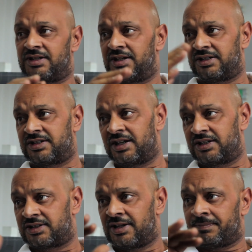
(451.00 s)
it
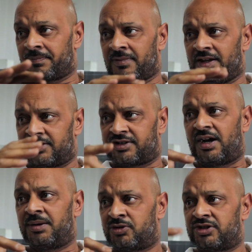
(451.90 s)
takes
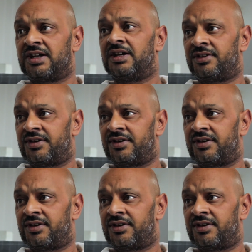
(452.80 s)
time to tailor